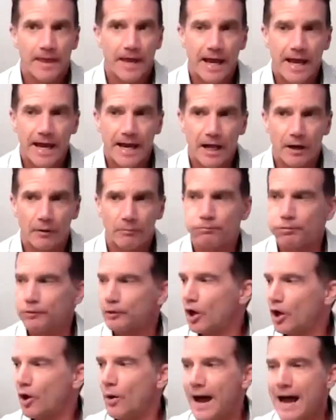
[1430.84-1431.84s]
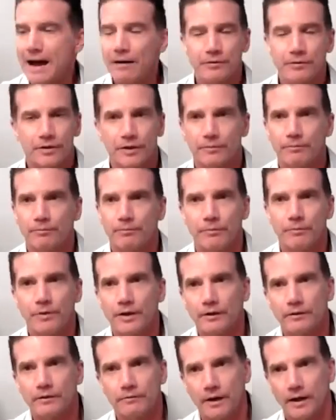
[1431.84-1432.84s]
and I'll blow out the
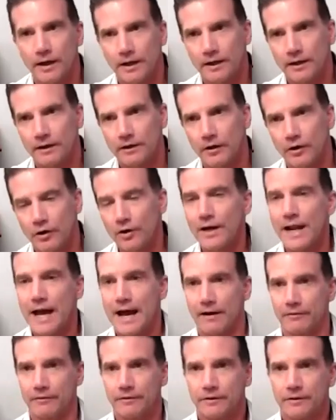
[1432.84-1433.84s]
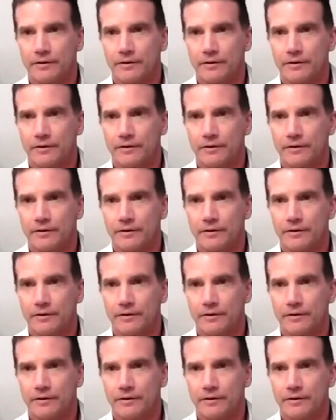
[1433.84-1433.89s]
earnout.